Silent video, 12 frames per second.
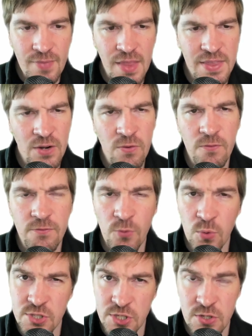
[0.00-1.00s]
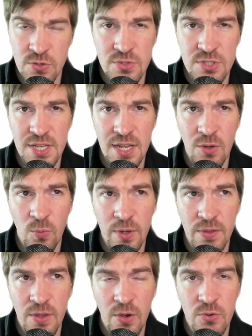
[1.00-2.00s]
They don't force you to use Tailwind, though.